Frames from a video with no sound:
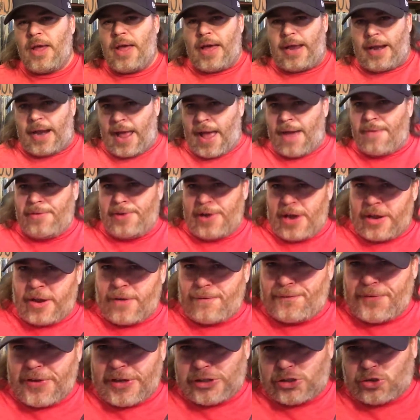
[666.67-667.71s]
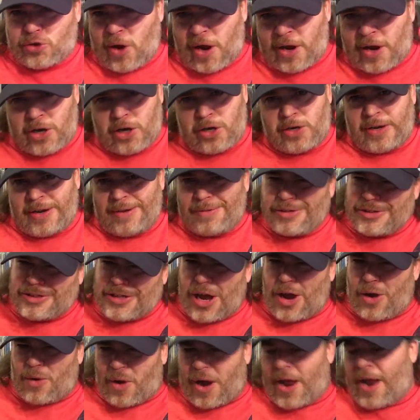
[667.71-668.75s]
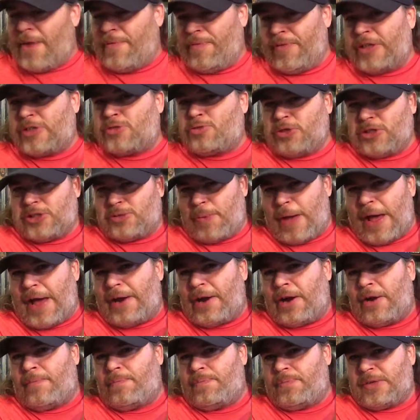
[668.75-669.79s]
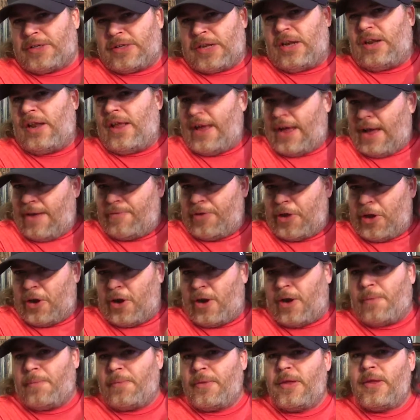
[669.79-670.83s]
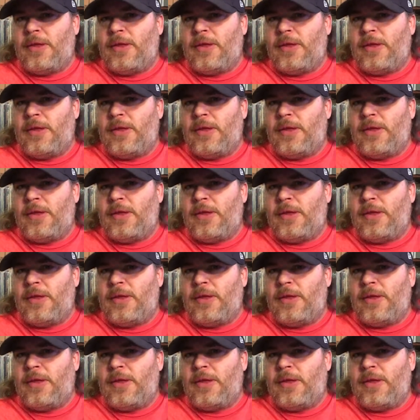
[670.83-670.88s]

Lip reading: And I have another Fish record. It was all right. This one's better. A little heavier.